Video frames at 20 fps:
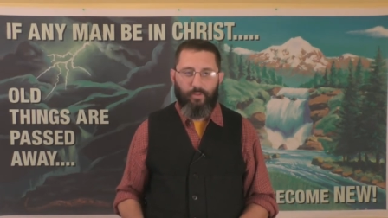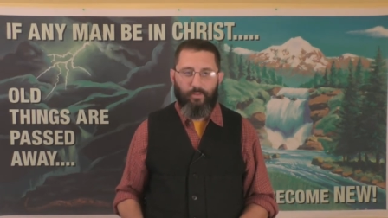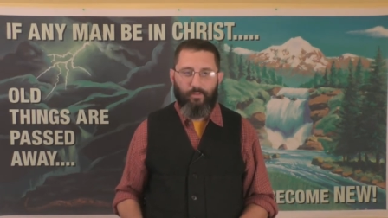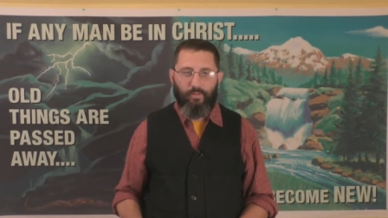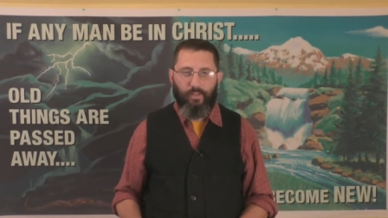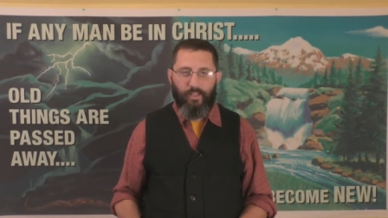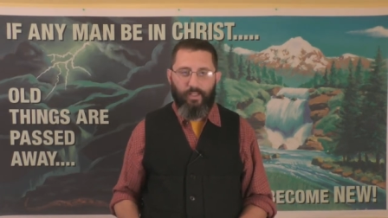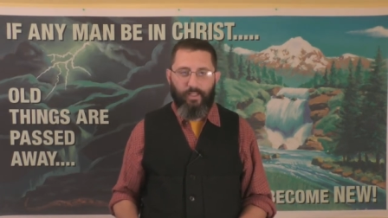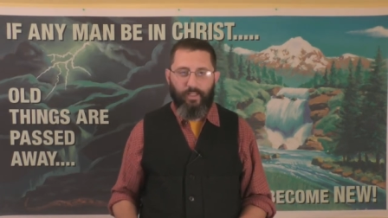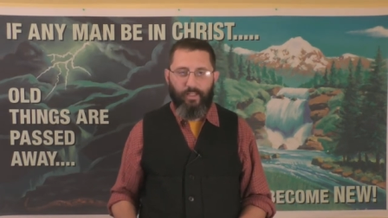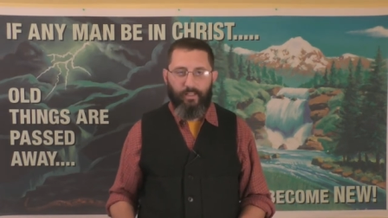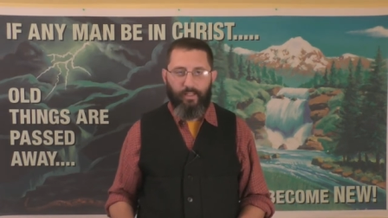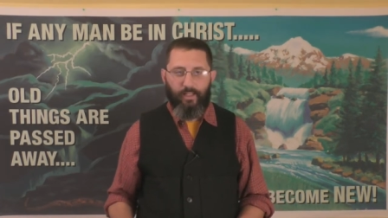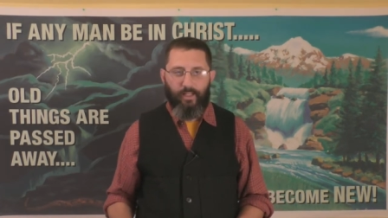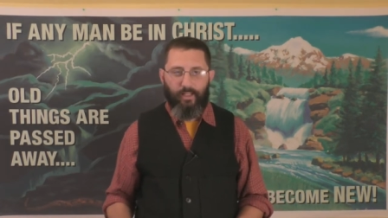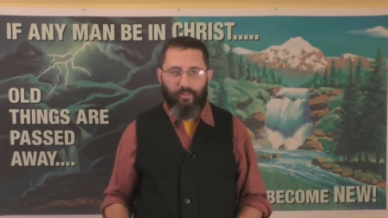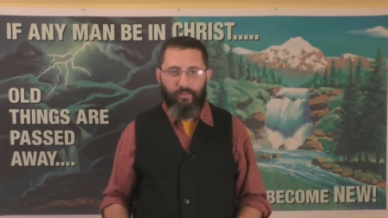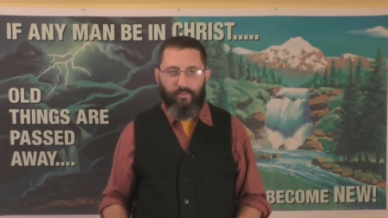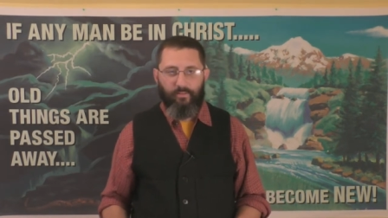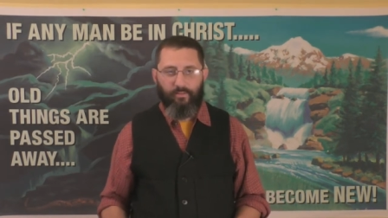you know, getting into
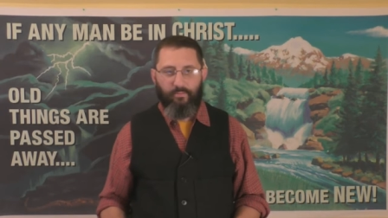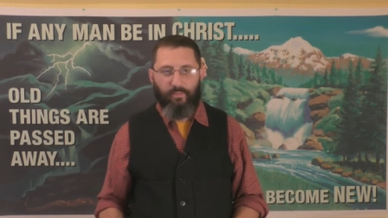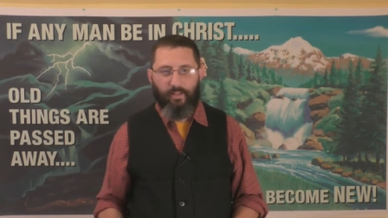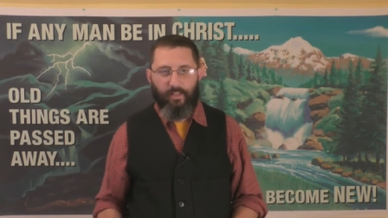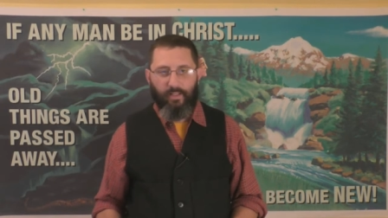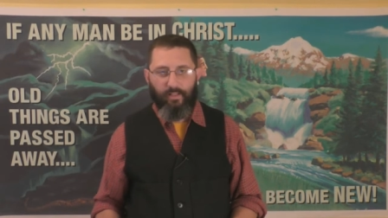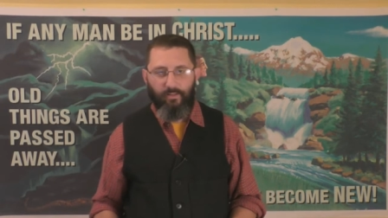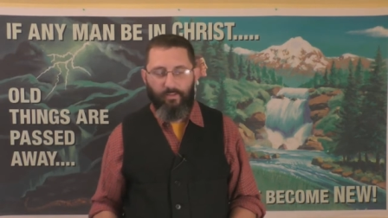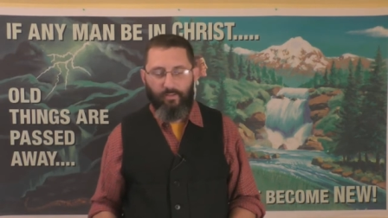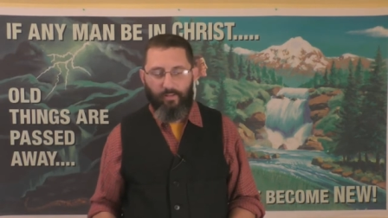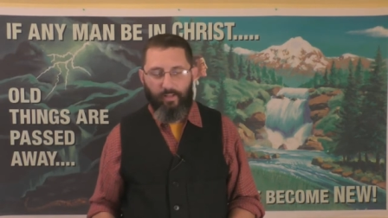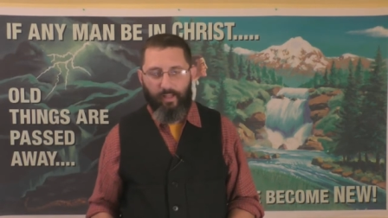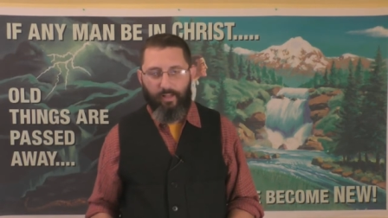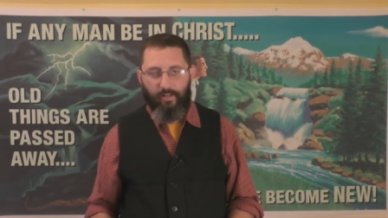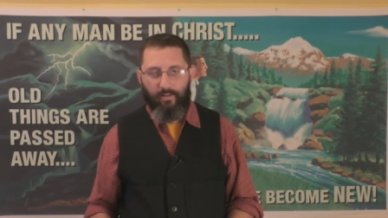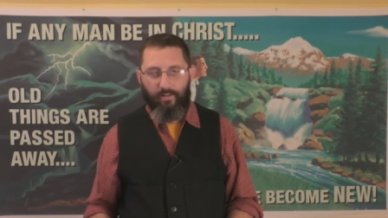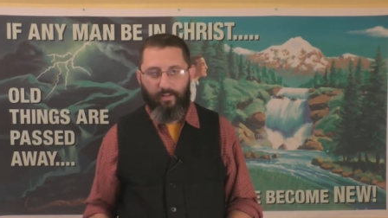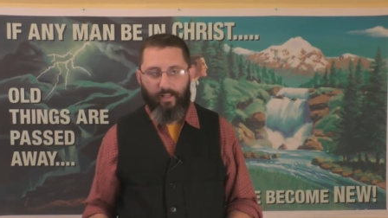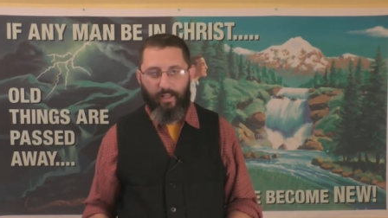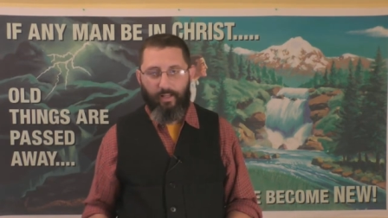that many years
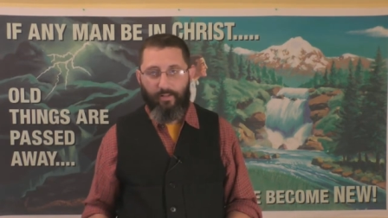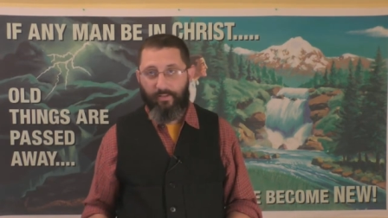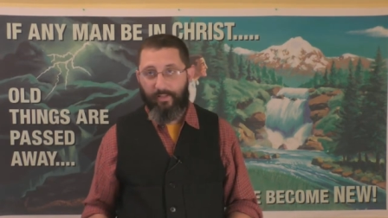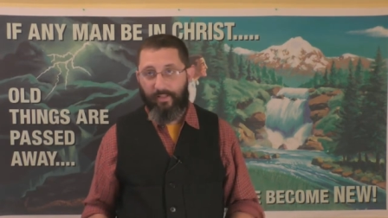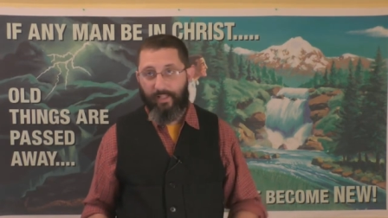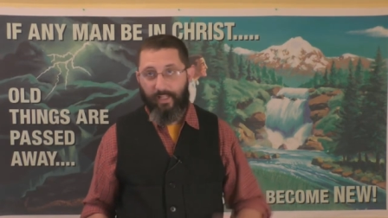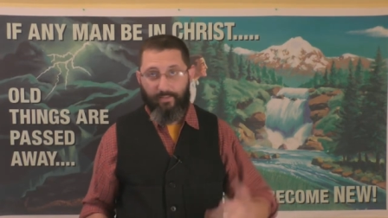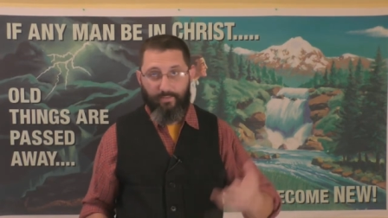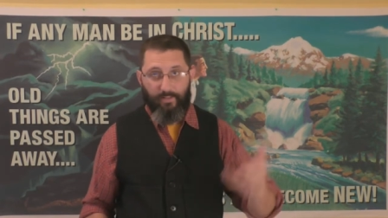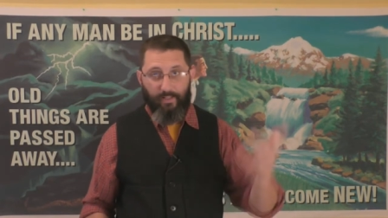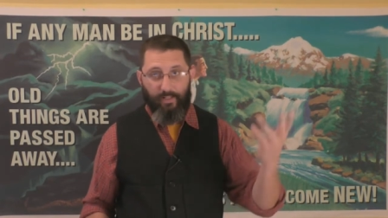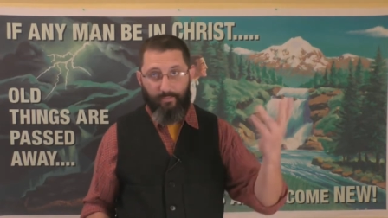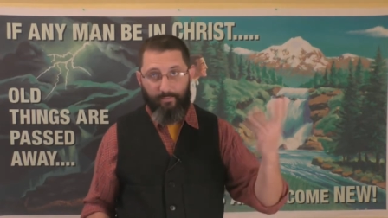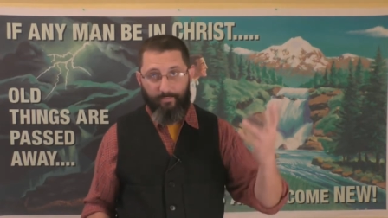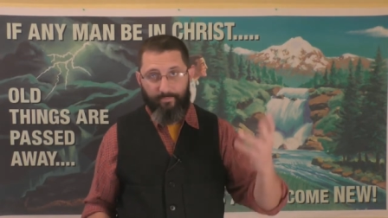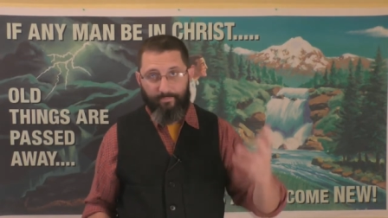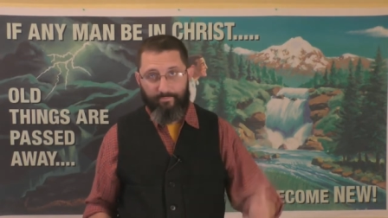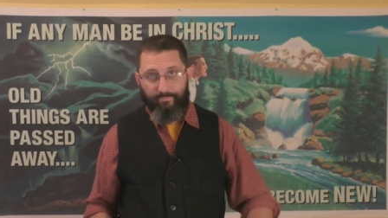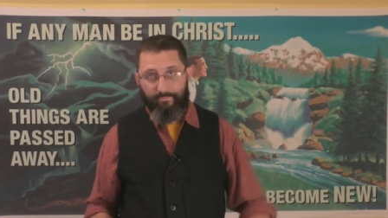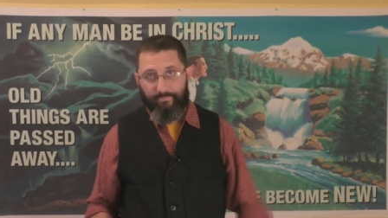later and actually gave it
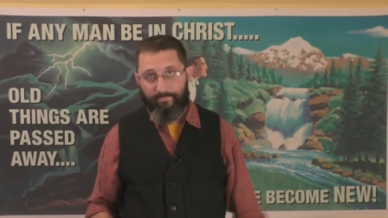up